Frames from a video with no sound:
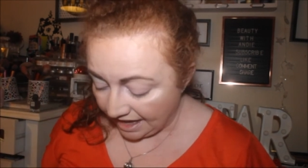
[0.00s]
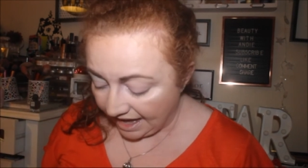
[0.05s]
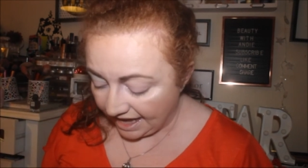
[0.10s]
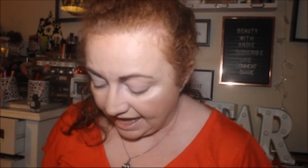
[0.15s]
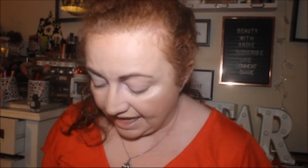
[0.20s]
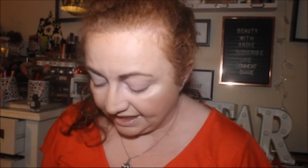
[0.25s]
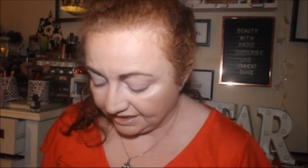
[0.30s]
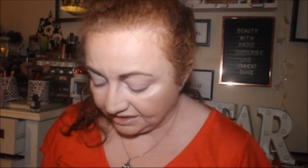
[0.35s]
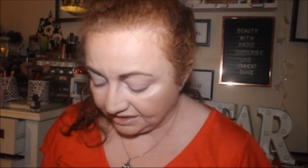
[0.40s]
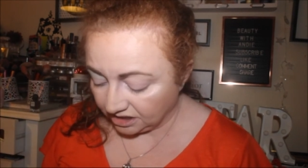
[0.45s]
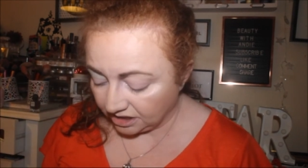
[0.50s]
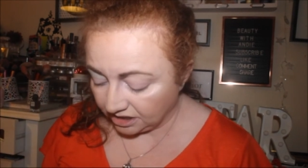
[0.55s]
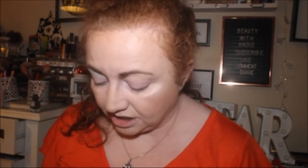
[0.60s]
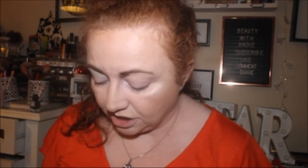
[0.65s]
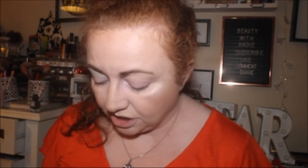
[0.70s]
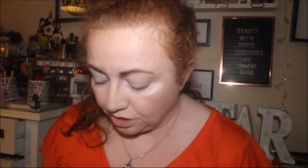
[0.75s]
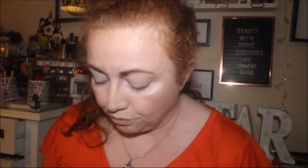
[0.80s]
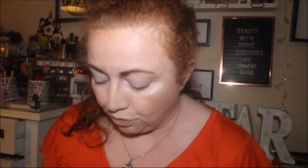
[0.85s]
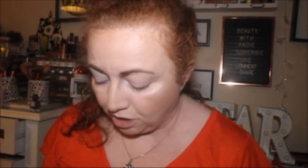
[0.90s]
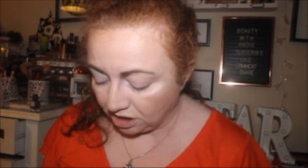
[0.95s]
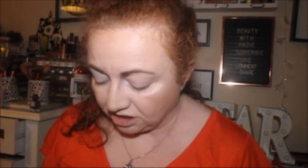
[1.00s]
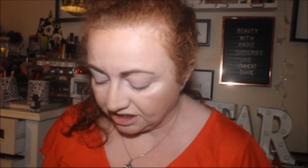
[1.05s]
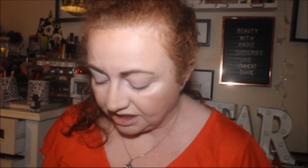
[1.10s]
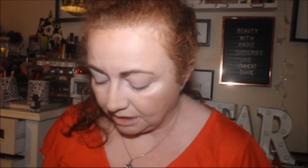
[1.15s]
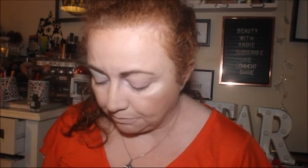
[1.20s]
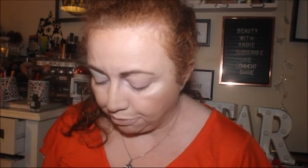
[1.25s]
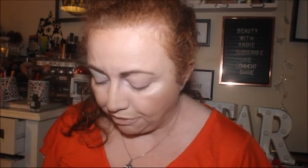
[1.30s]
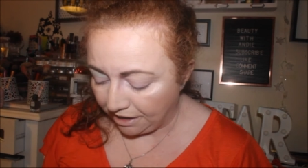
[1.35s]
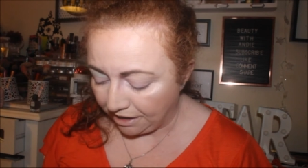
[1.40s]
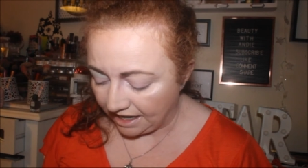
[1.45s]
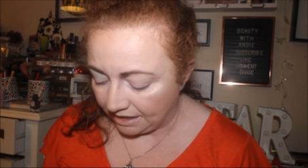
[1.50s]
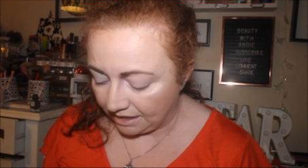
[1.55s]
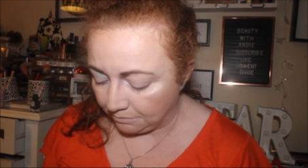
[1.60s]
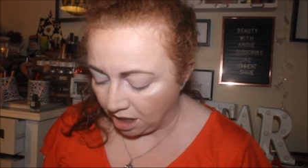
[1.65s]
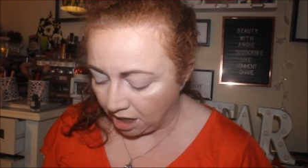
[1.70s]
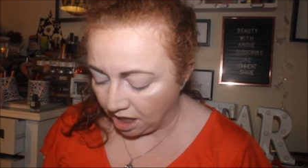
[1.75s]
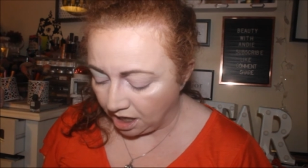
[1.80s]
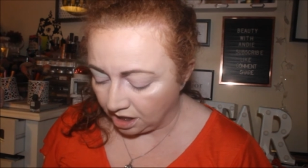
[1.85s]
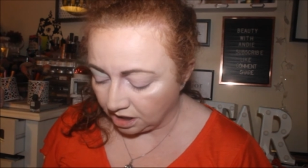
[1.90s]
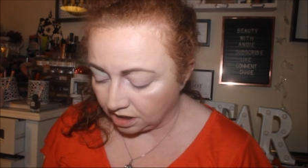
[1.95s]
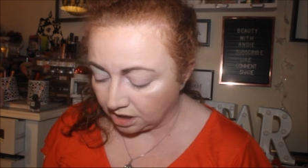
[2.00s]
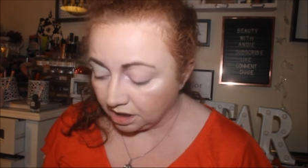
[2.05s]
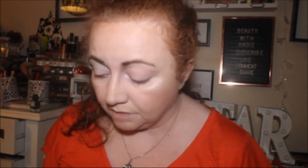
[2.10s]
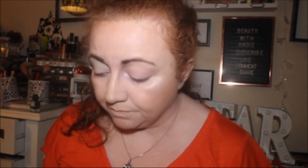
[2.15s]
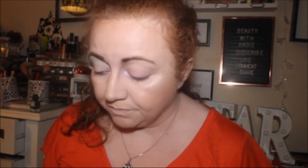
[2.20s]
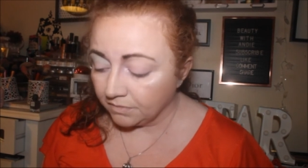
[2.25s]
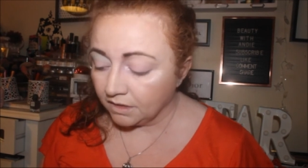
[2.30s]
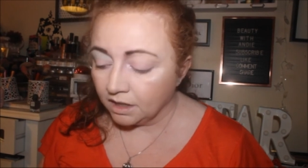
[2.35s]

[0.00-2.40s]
And the ones at Primark